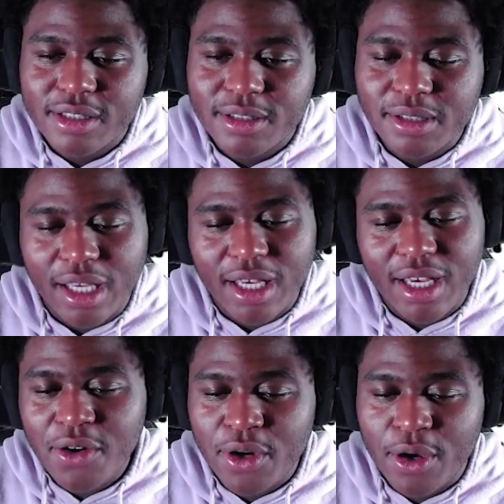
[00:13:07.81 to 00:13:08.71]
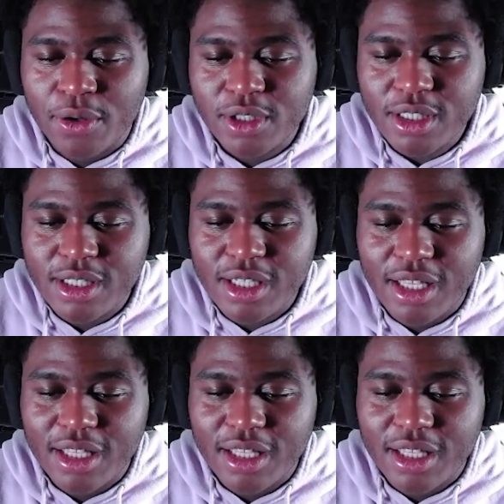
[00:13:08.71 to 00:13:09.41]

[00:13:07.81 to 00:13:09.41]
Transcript: yeah, I don't know. She's not,